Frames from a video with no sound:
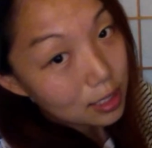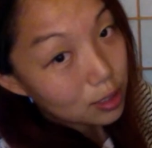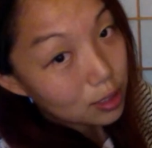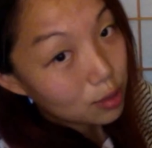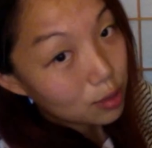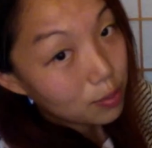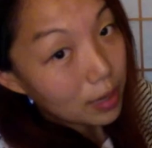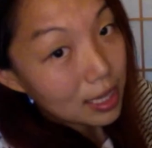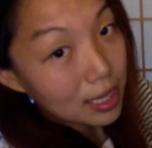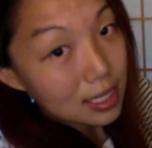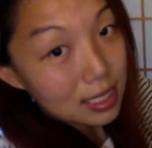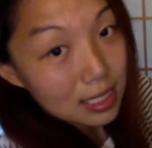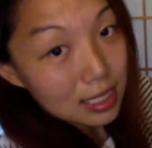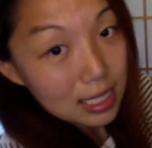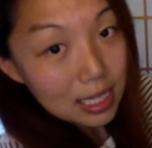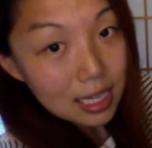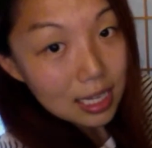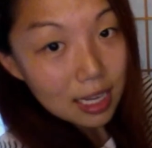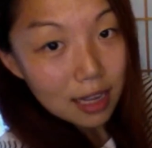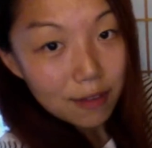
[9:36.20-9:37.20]
you might
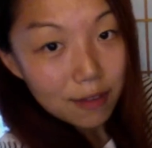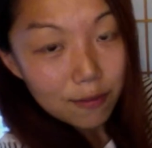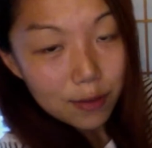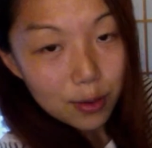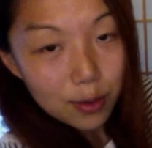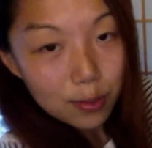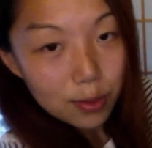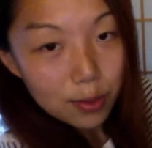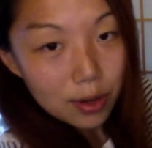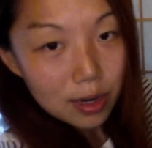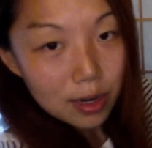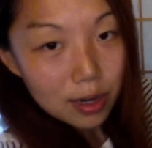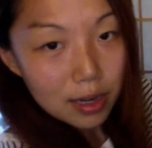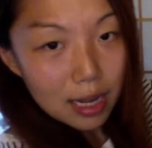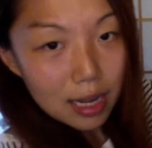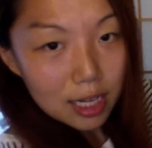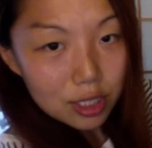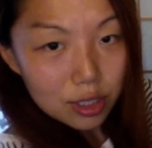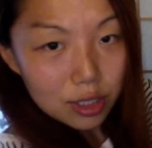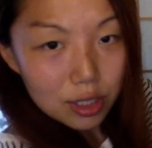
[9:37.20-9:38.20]
see, if you were to
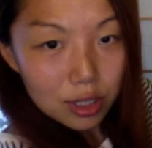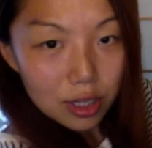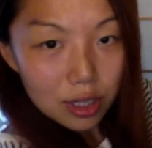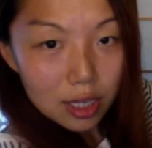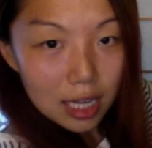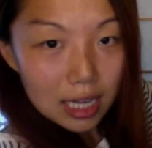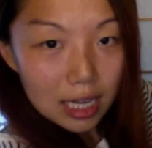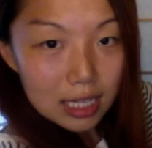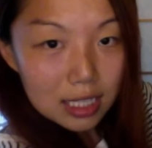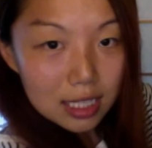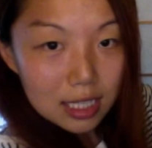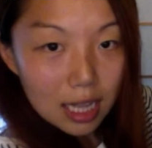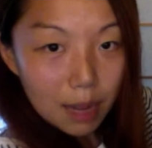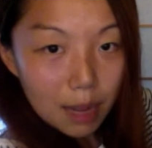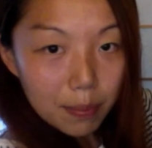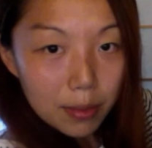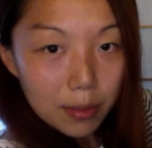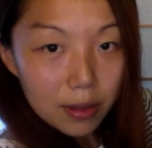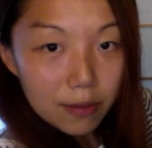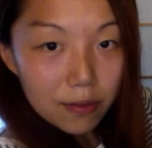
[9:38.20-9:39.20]
actually look at a
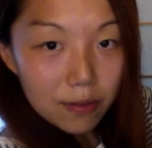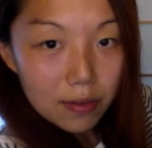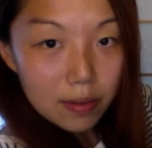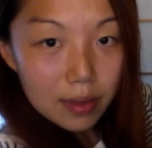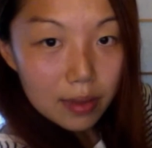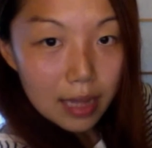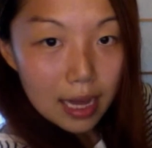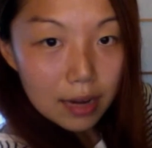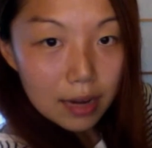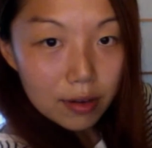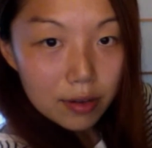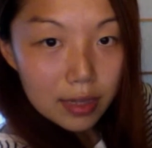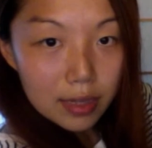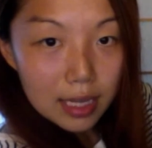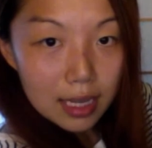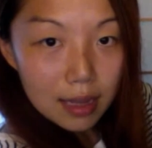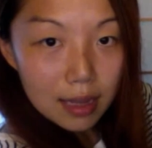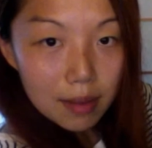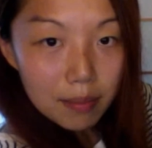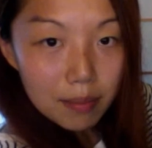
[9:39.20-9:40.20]
scapula
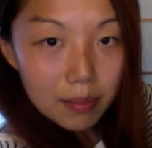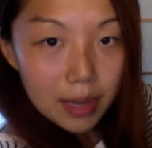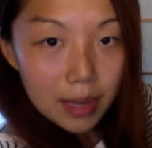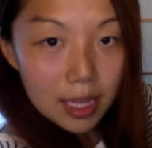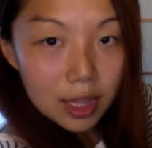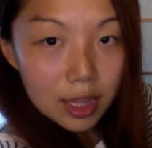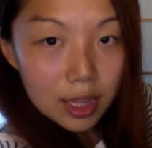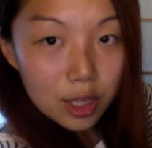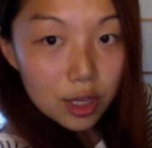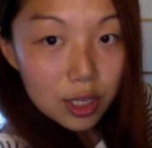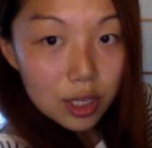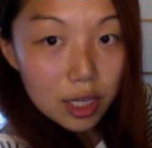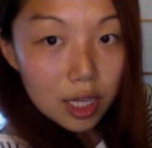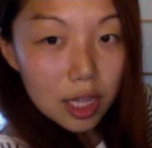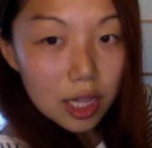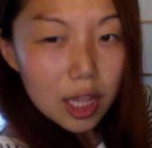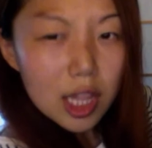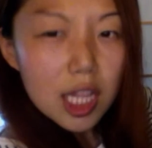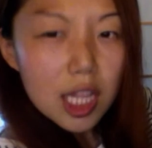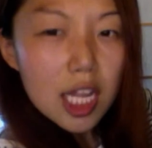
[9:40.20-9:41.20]
laterally, it might look a
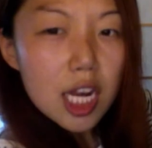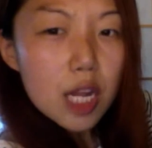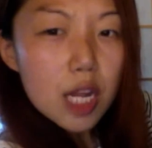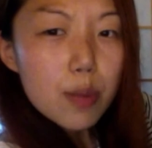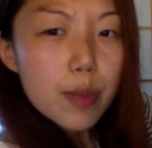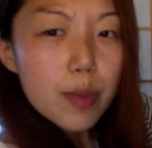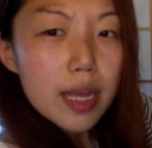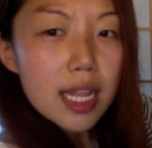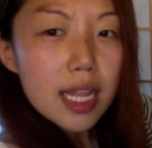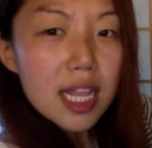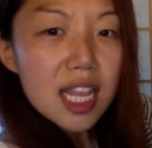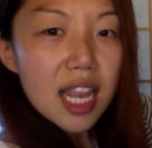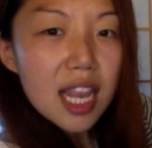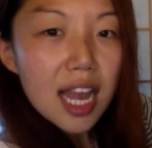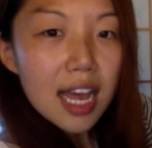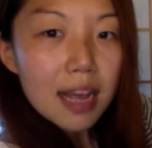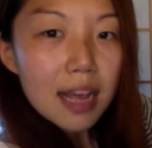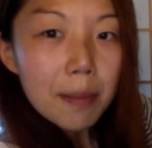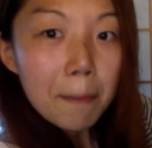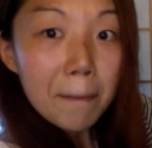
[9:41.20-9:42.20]
little bit
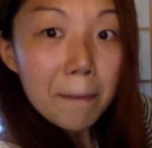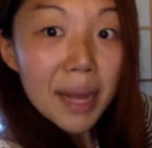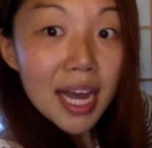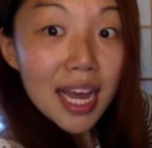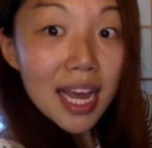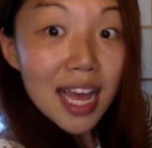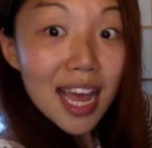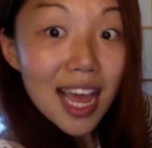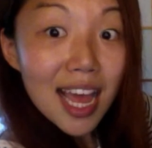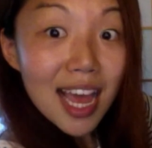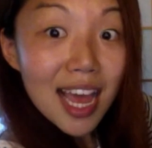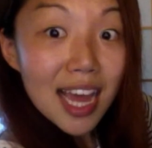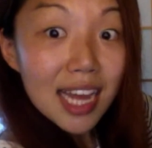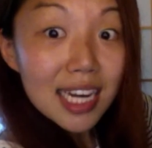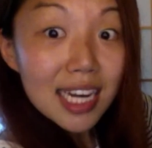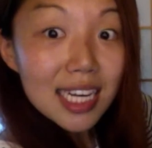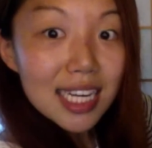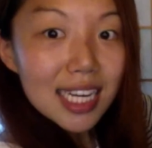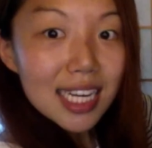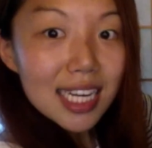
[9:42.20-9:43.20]
like my
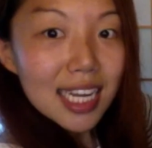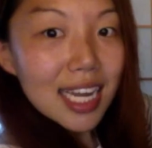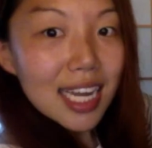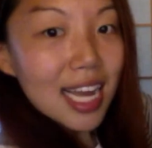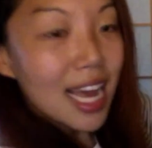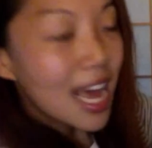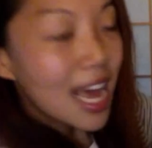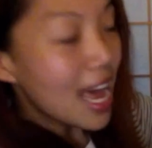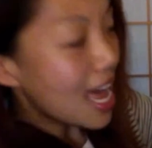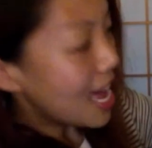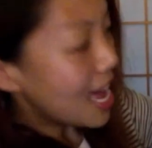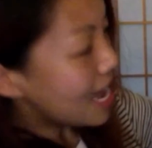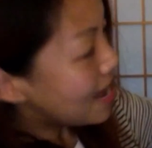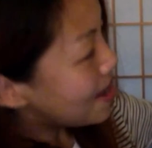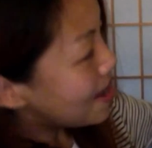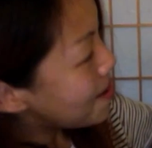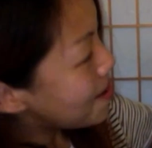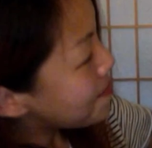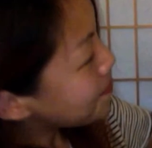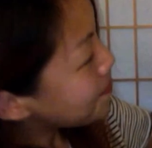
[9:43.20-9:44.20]
hand. And